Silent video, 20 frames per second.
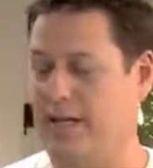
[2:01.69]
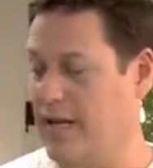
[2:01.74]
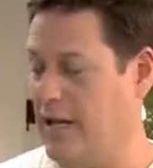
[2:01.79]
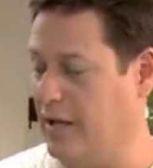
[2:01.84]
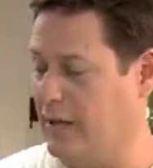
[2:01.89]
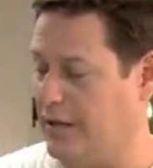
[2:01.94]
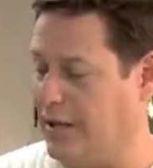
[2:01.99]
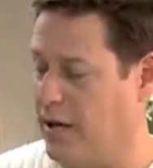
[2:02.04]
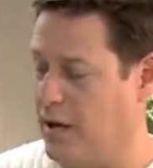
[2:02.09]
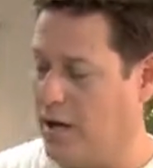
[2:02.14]

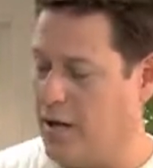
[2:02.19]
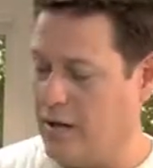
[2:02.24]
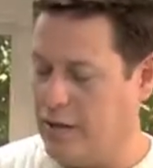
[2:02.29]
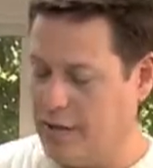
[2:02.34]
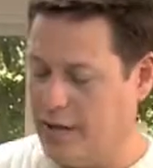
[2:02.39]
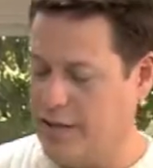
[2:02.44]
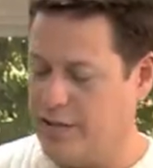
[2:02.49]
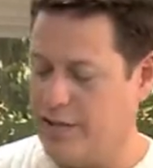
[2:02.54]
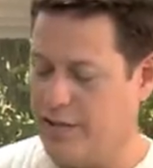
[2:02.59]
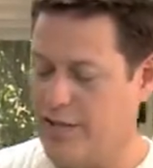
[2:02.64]
nailed it. All
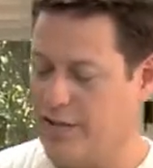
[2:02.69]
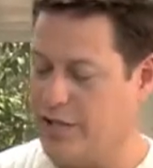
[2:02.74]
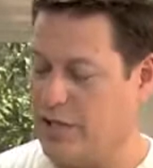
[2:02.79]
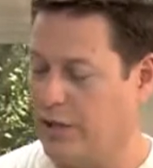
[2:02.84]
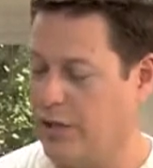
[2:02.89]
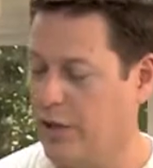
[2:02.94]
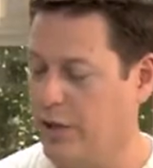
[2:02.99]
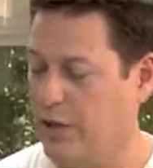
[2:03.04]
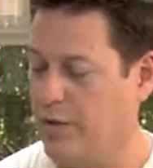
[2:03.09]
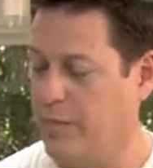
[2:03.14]
it is just a
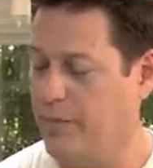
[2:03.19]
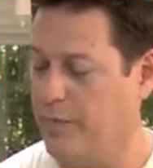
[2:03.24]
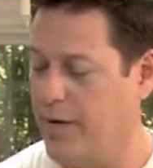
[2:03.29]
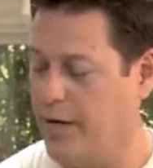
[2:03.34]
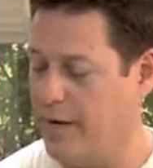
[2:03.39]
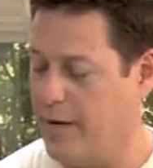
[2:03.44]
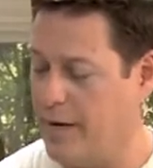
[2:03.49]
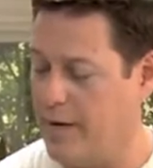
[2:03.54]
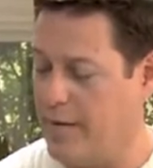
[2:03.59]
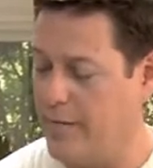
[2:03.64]
little
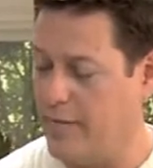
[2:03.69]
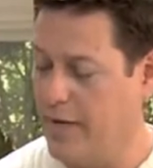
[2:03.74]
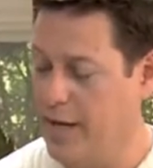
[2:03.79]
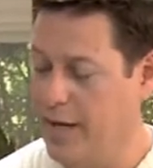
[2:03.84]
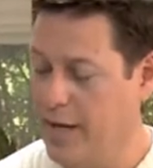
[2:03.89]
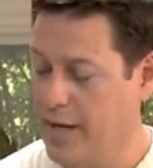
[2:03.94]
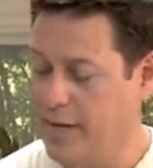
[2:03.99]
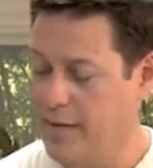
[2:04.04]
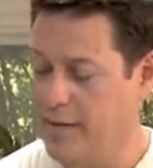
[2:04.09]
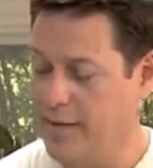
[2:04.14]
bit of
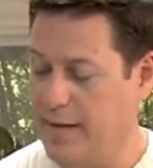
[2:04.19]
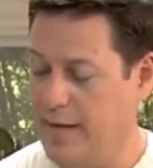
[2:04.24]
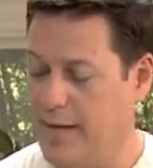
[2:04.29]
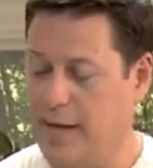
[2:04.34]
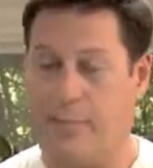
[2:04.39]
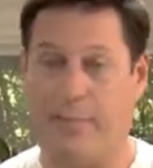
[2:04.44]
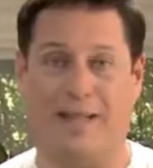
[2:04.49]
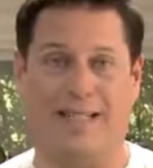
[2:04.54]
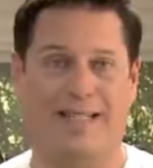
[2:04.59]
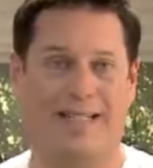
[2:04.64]

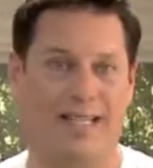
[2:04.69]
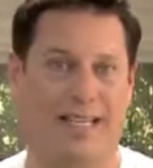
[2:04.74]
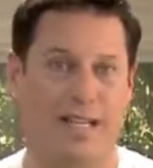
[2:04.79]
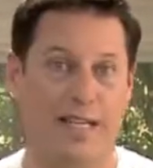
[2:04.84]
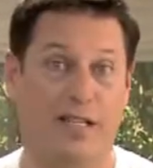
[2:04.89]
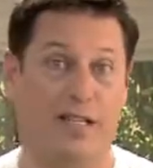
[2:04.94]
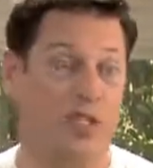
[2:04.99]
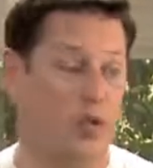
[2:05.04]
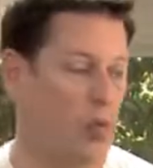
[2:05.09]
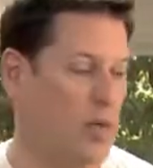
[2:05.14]
the
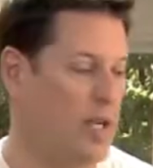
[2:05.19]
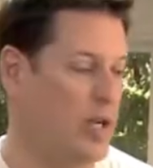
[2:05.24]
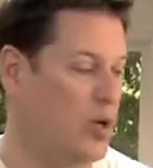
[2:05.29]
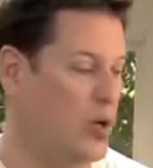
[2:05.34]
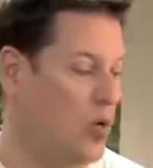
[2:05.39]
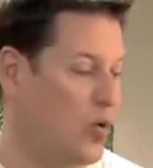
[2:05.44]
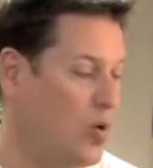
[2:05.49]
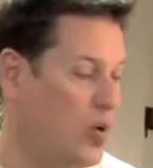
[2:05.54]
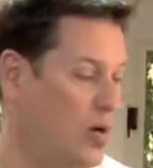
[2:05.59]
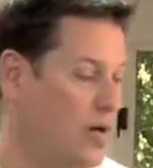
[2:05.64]
petite sweet
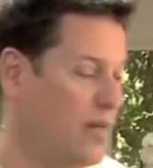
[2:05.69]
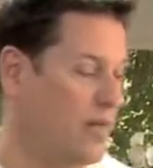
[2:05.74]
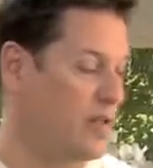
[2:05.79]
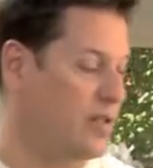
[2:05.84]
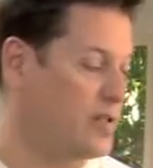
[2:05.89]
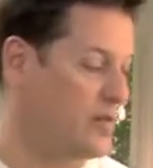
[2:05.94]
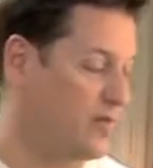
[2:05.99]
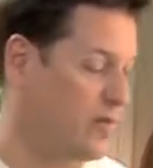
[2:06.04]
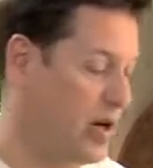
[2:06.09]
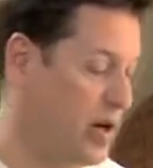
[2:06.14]
corn
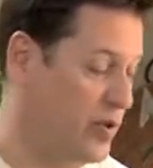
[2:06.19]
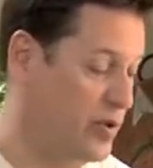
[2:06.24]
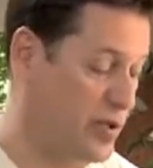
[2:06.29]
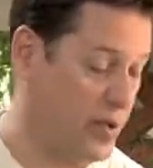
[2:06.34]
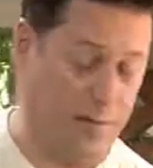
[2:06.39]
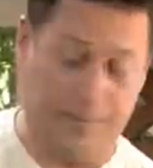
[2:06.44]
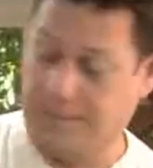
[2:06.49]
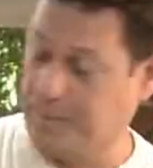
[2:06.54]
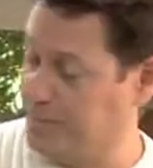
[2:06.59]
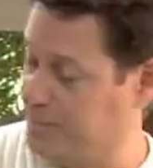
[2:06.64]
that's
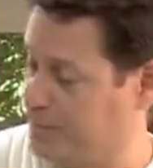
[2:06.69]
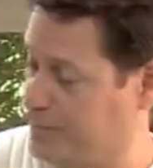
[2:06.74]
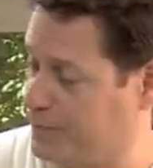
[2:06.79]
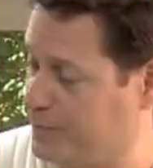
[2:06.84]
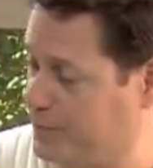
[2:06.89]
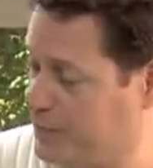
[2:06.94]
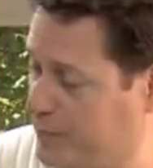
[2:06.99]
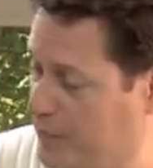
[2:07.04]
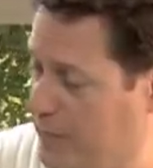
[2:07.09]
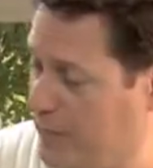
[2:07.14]
frozen,
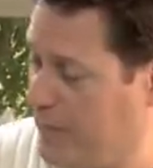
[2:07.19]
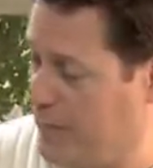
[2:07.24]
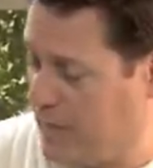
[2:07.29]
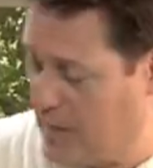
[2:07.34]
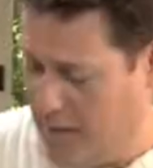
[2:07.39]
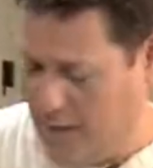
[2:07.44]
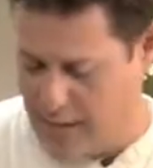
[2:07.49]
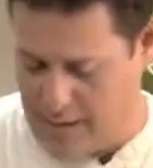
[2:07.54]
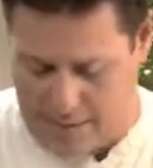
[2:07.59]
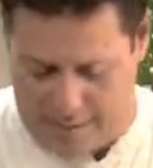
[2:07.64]

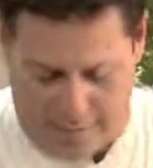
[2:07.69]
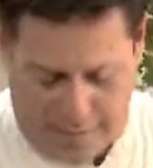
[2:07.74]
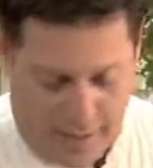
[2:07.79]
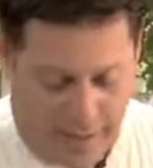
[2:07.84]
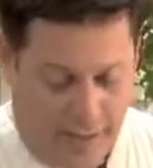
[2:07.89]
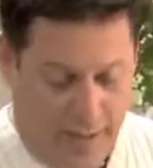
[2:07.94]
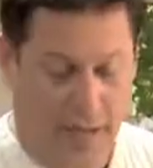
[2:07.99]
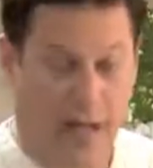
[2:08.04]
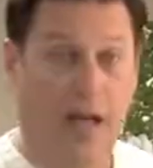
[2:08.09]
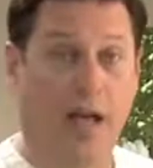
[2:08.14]
and
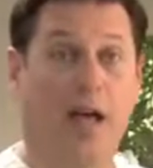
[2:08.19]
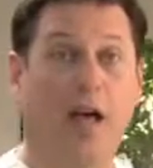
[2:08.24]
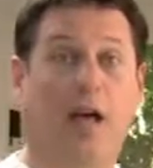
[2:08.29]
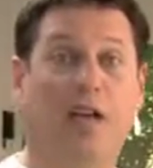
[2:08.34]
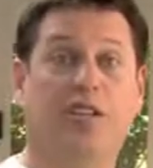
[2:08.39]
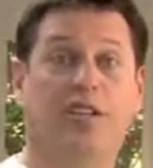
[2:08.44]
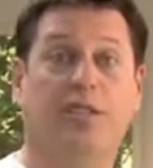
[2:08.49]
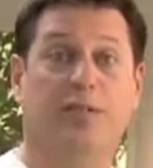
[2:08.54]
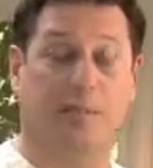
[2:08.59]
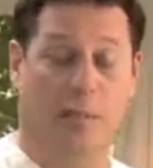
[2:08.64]
then
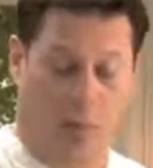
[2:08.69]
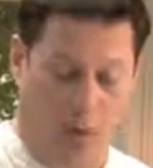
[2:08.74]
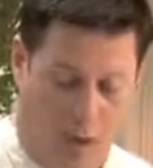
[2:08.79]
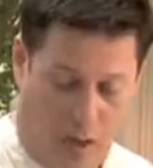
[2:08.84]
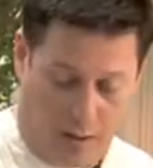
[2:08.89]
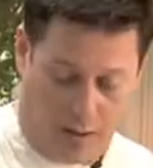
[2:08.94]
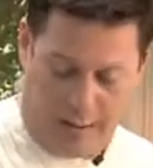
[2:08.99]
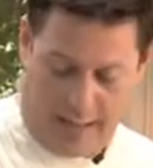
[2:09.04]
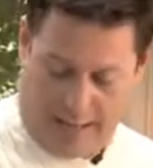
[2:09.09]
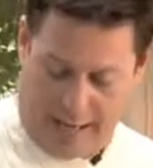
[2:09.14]
a
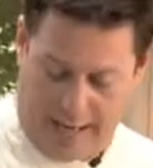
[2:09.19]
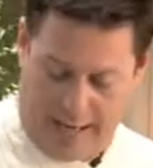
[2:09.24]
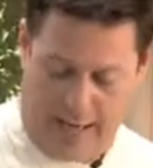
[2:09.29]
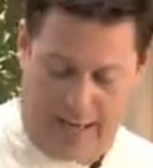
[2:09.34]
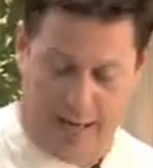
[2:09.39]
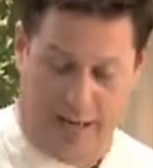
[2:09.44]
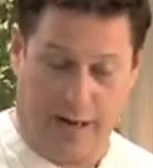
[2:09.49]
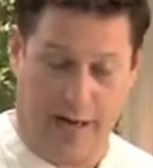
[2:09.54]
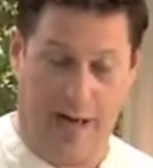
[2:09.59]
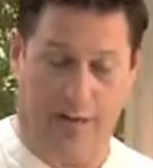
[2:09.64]
small
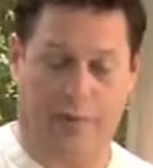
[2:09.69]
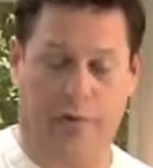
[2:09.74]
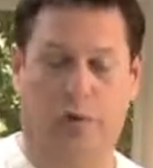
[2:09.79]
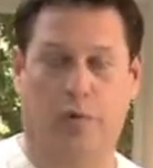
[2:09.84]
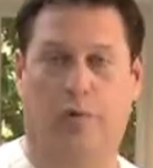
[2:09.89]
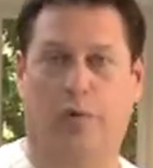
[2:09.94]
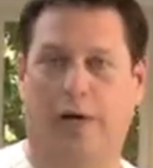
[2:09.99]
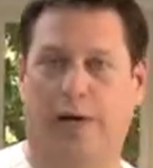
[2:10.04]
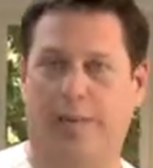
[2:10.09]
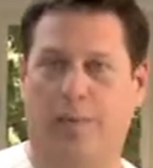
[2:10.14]
can of
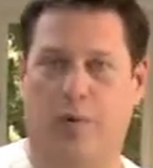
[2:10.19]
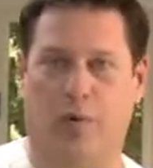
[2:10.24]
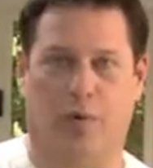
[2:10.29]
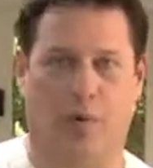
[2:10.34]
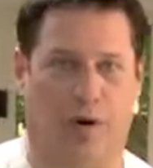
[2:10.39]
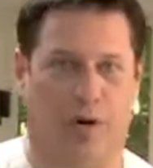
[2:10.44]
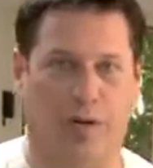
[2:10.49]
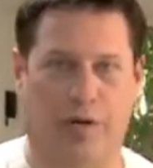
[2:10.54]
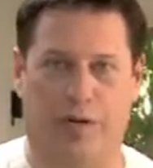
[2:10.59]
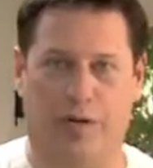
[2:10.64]
cream
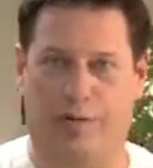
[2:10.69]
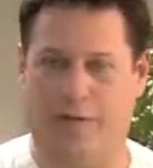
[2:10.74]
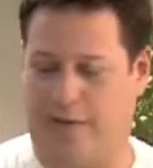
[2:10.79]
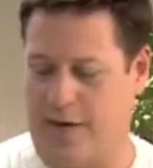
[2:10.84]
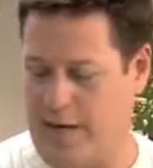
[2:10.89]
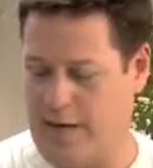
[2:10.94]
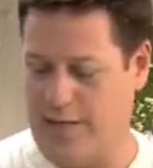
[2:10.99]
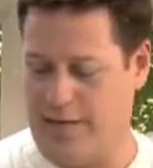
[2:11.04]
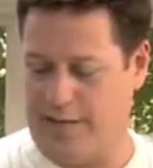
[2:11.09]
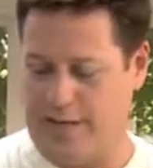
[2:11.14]
corn. You can
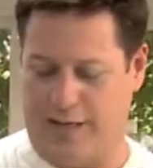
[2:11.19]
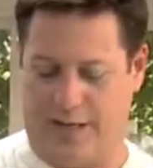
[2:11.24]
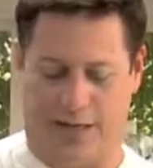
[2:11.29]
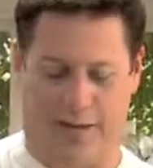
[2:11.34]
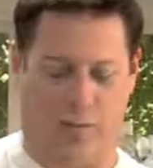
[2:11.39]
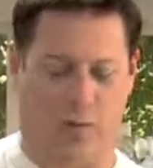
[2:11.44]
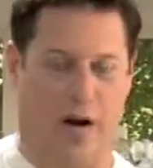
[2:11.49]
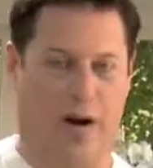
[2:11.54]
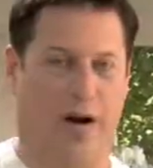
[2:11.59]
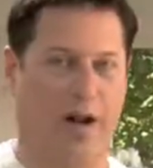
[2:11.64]
find this
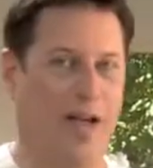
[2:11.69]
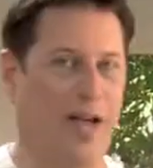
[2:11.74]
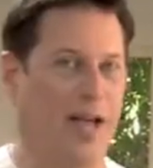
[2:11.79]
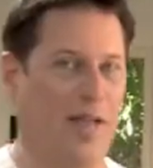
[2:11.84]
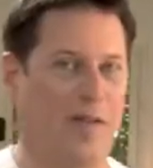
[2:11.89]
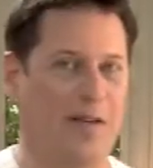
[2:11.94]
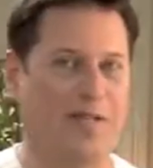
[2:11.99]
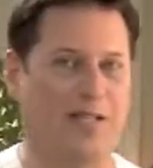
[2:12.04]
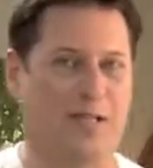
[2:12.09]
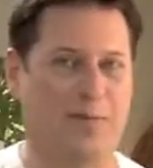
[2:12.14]
anywhere.
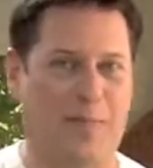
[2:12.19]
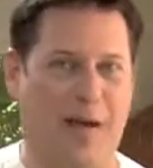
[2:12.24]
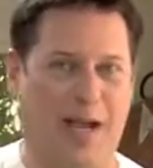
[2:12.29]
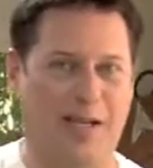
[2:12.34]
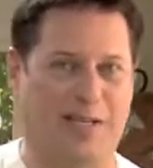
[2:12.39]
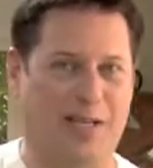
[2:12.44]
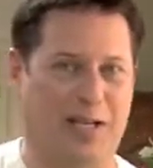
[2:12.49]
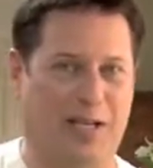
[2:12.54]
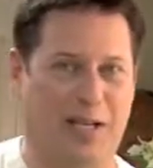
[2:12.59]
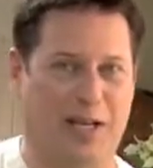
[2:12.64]
This is
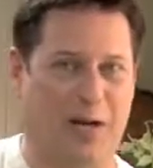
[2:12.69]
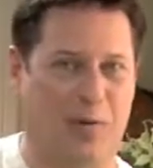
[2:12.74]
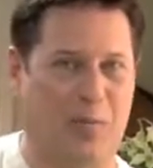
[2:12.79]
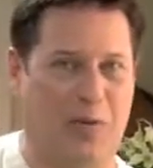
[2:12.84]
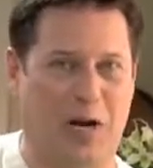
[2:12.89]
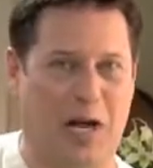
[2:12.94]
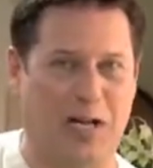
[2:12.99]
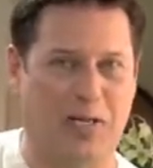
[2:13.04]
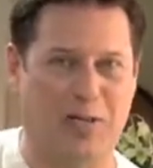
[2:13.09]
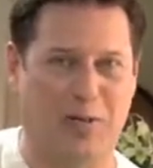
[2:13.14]
basic eating.
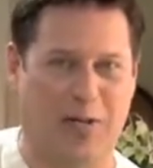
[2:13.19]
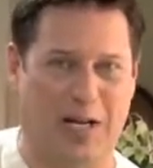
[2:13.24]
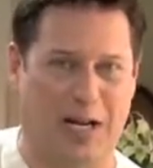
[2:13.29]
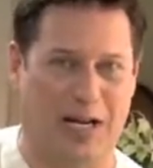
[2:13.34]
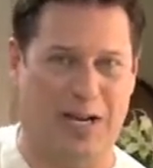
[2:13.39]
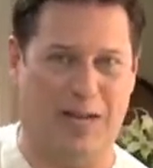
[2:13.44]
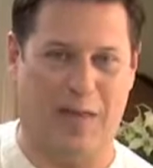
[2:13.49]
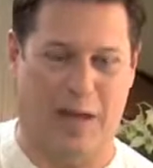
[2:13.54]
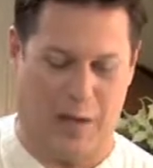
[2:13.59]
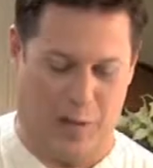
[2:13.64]
We're not doing
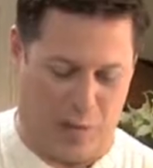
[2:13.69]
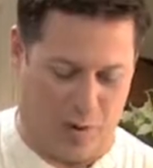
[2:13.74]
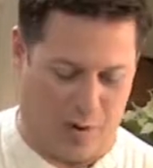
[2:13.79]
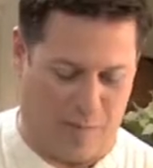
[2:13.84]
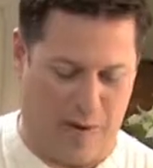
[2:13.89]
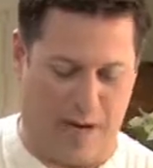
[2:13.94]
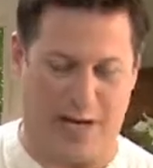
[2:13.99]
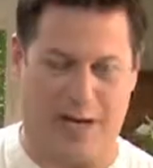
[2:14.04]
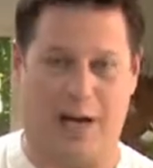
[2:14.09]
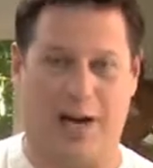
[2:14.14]
anything
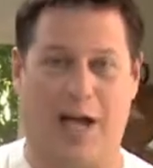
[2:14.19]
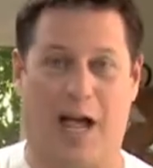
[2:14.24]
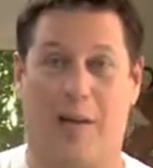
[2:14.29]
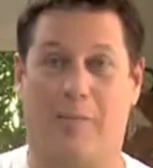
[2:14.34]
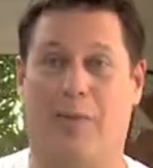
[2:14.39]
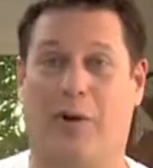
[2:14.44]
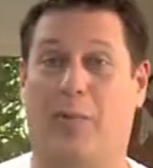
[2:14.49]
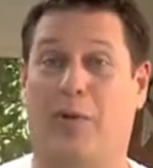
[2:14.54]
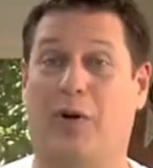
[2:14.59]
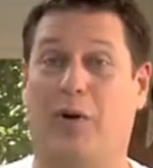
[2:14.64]
gourmet tonight,
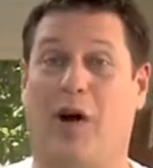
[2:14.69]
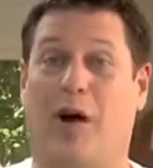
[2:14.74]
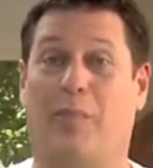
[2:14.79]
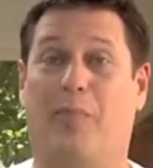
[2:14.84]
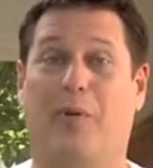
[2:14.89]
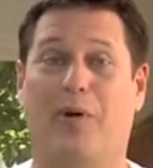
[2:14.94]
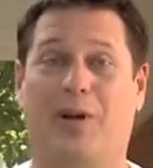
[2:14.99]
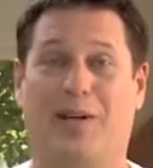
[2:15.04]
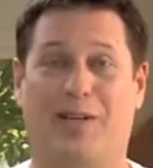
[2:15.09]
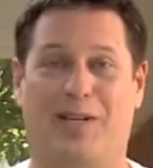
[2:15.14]
but we are
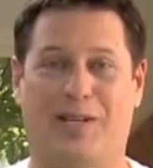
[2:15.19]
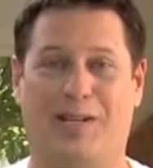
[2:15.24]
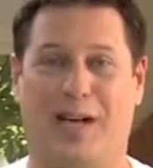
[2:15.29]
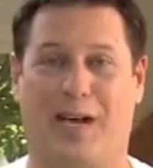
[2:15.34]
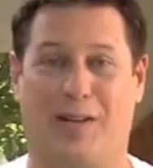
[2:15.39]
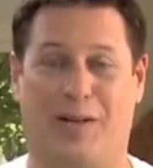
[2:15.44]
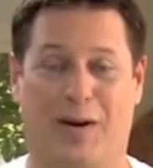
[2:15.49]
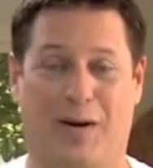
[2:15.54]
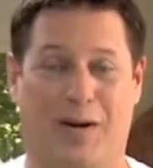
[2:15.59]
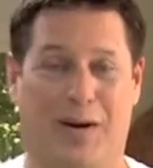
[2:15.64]
putting
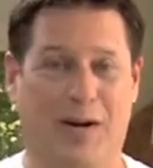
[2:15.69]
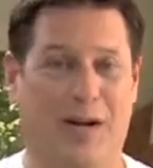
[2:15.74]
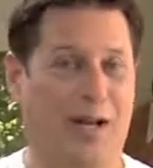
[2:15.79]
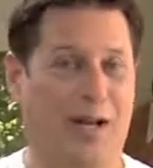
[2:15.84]
together